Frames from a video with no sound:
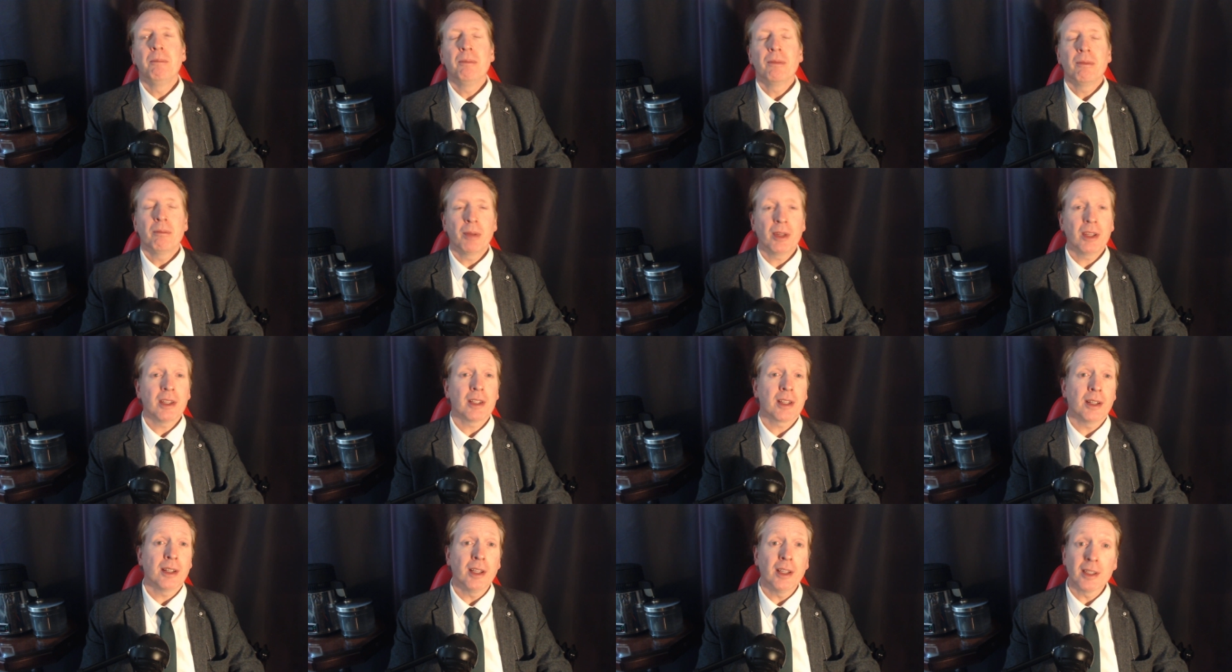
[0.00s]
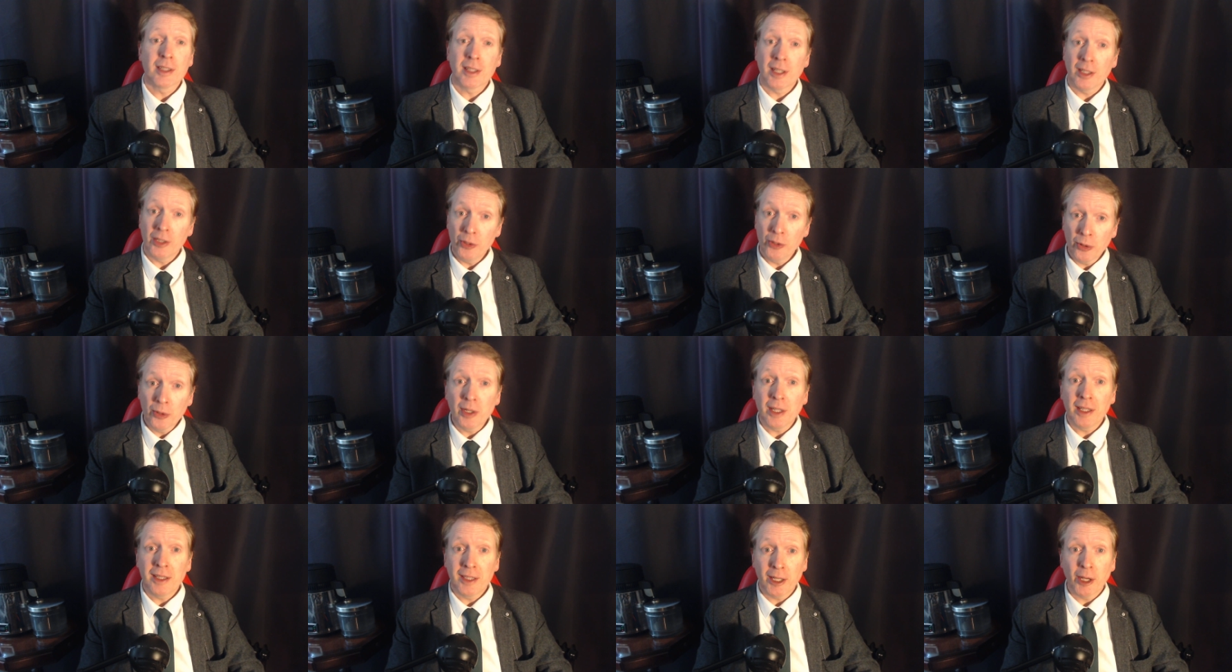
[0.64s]
But there's others, and you
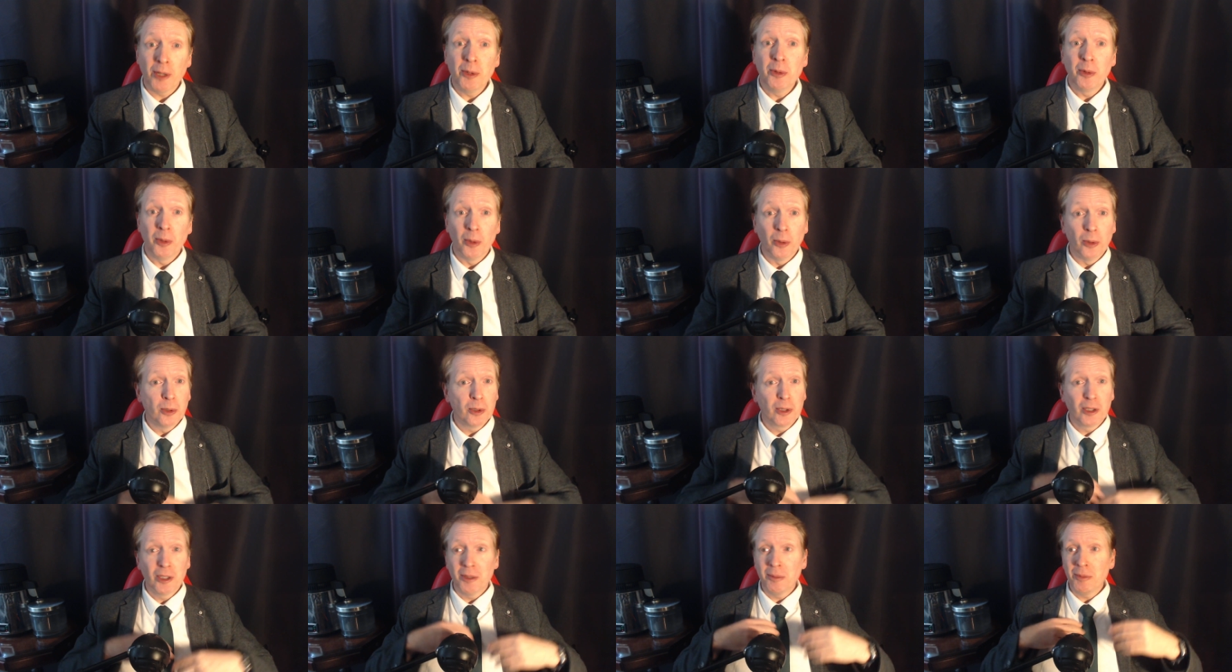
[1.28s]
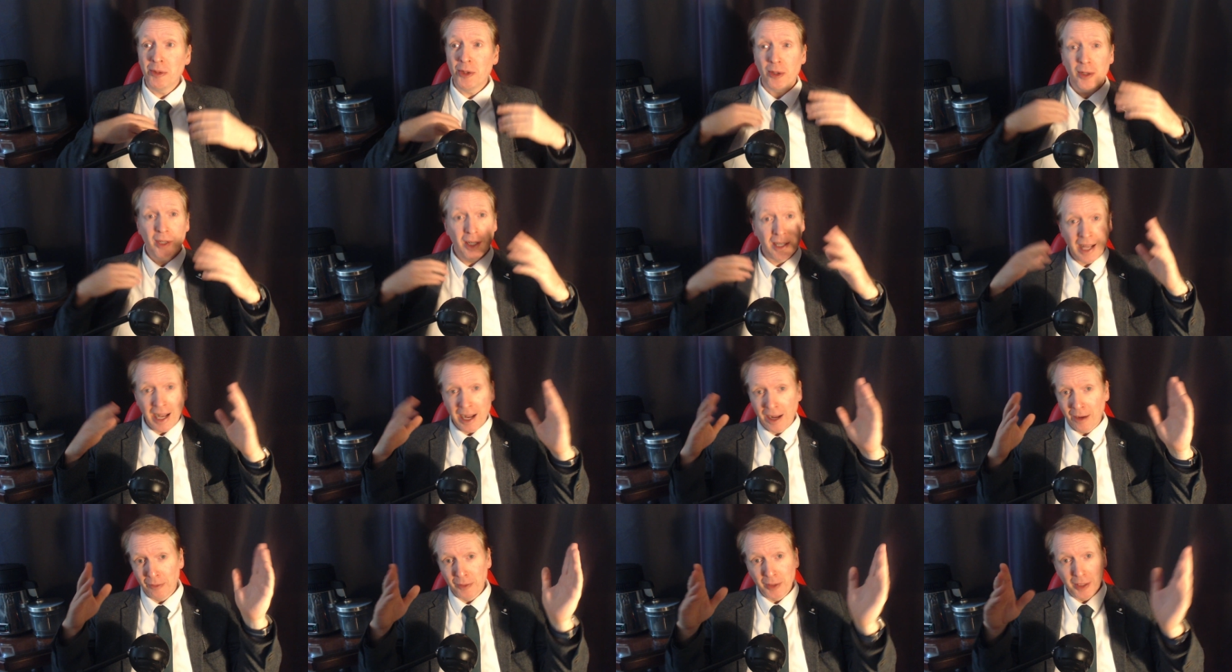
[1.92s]
can download them. You can
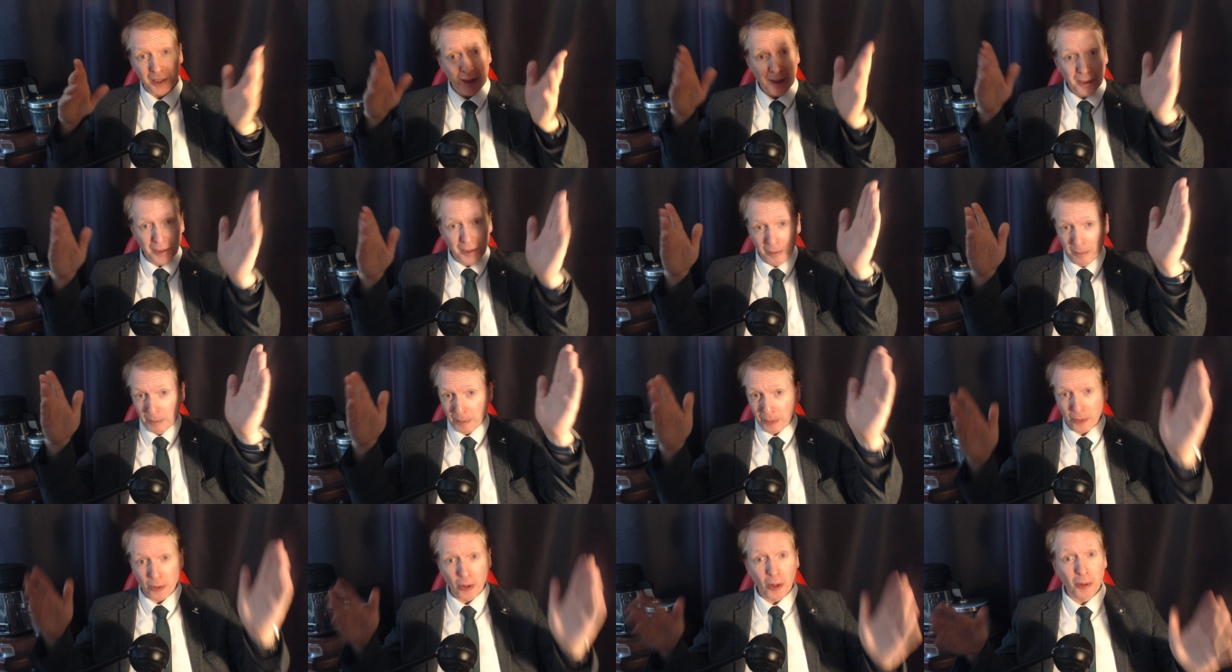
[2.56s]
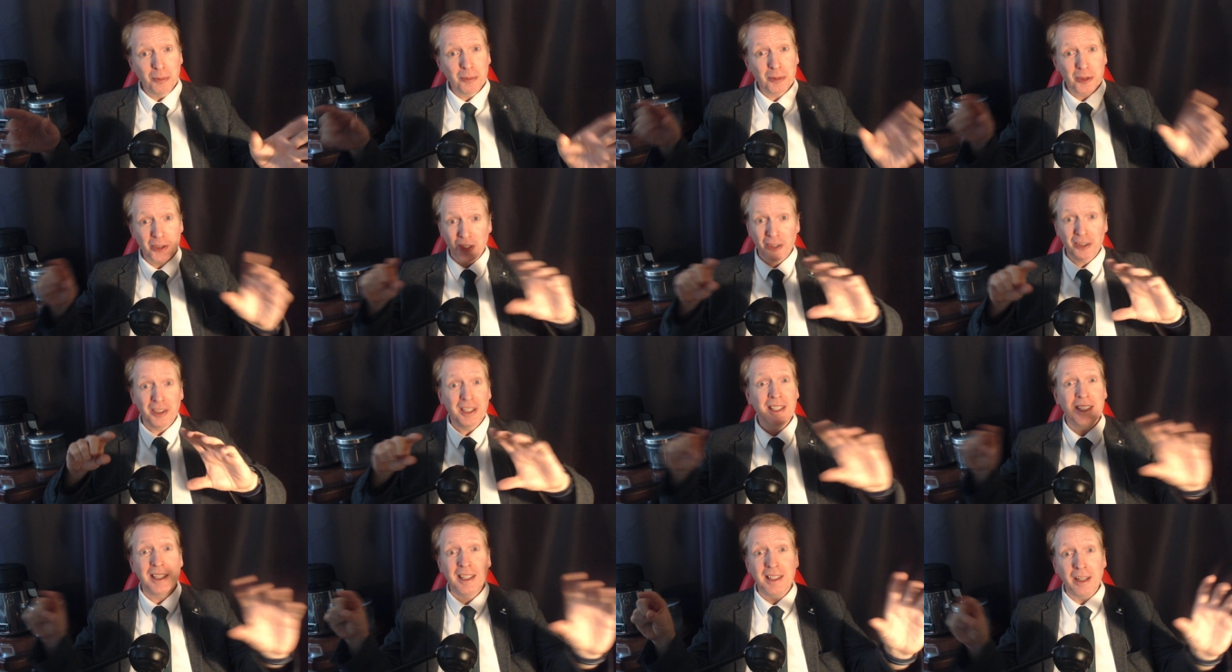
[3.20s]
have the little prompt
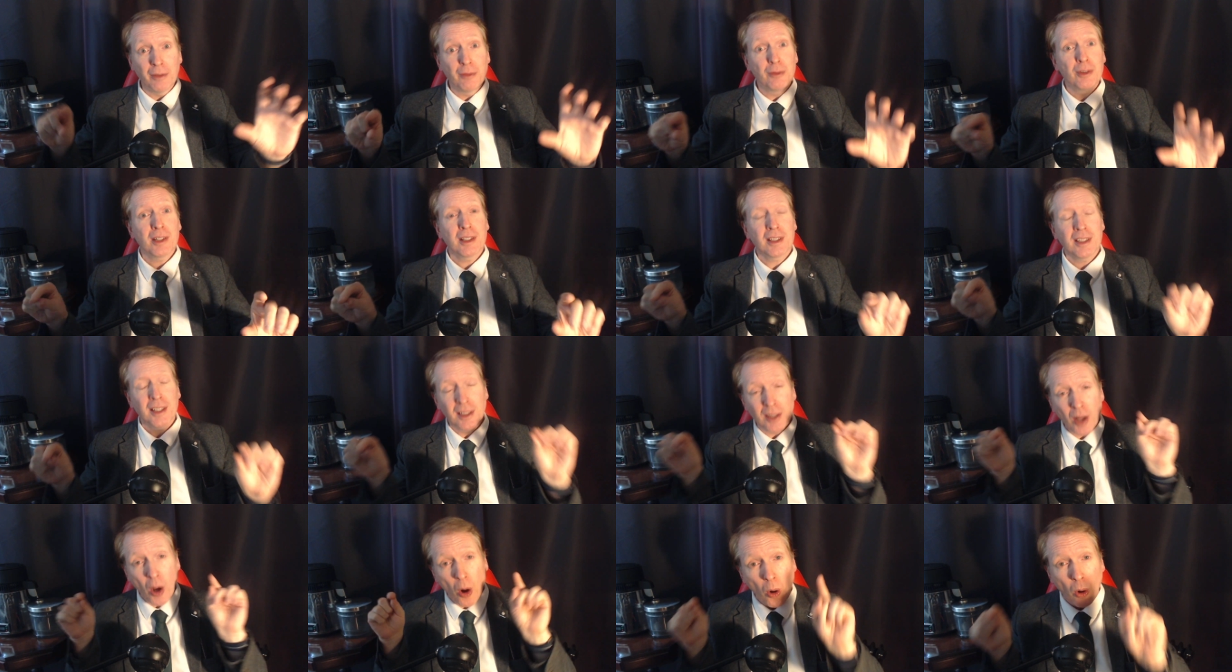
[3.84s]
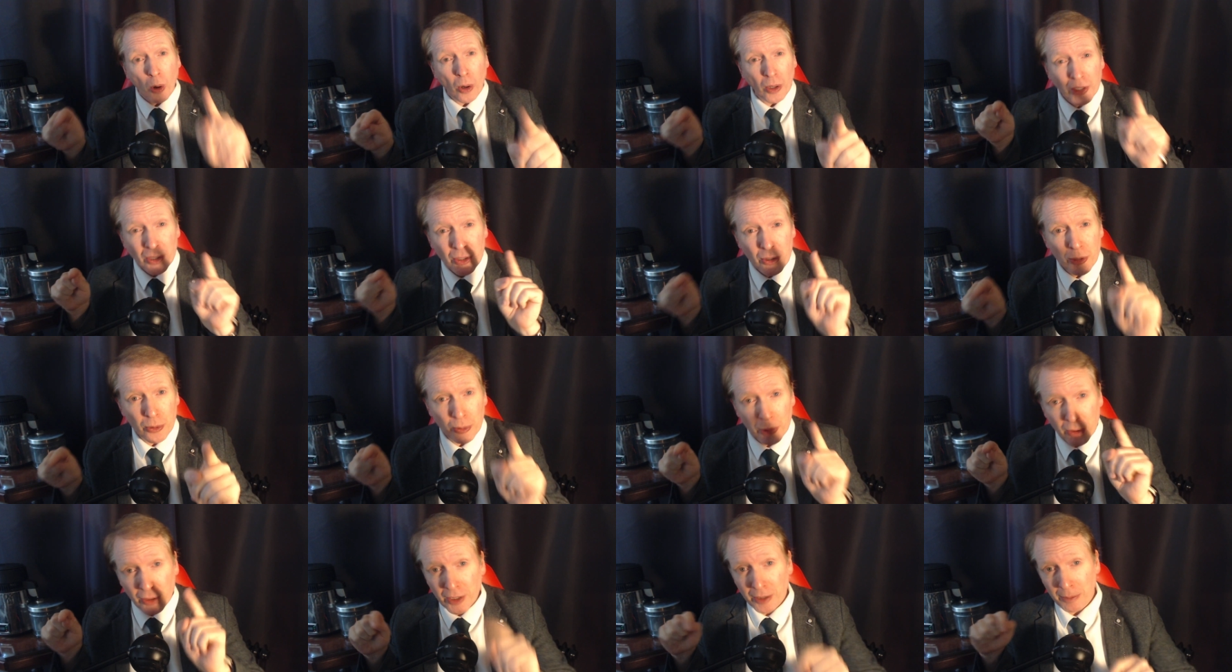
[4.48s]
screen and everything on
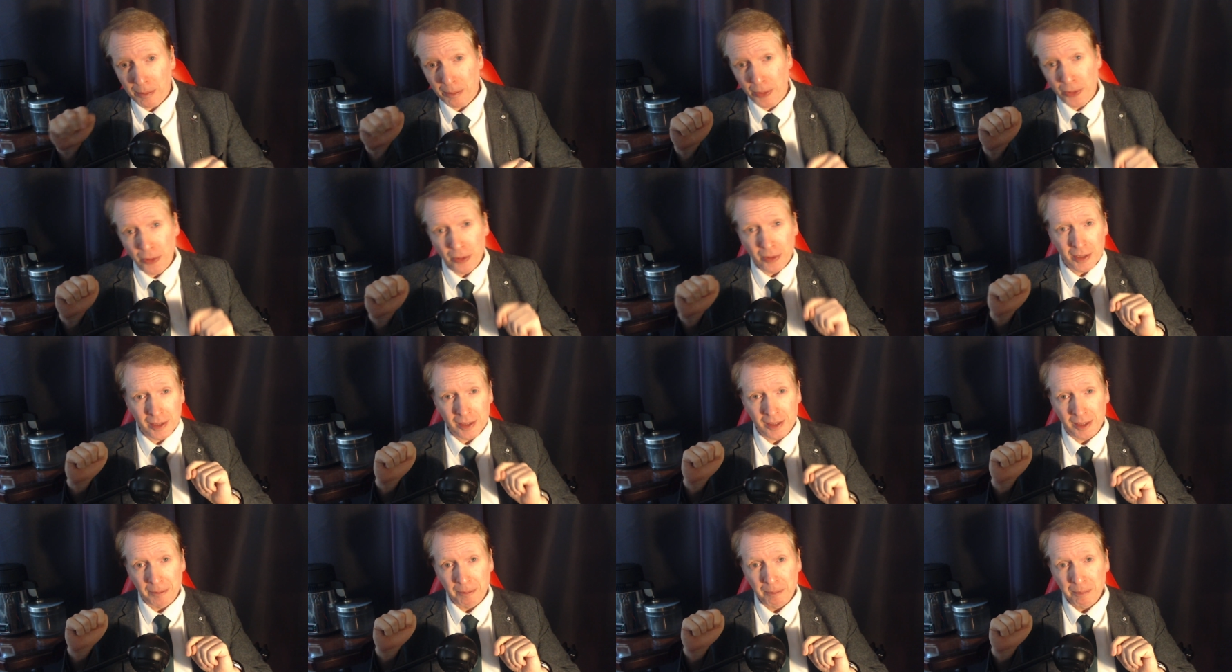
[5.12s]
your computer.